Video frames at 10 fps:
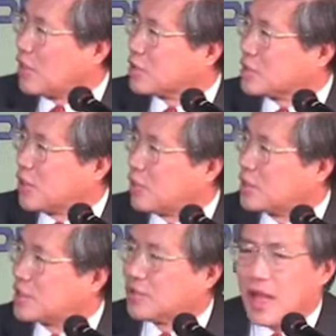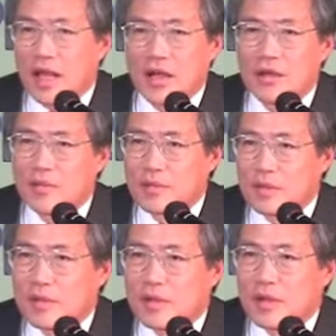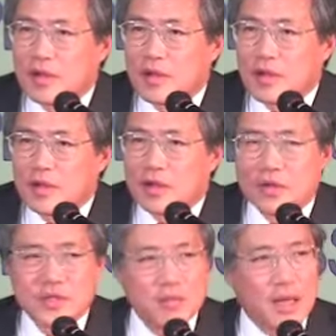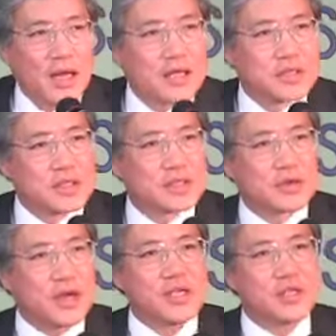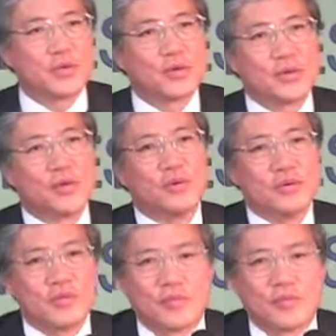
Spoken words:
houses are worth today. You know, Japan has this crazy rule.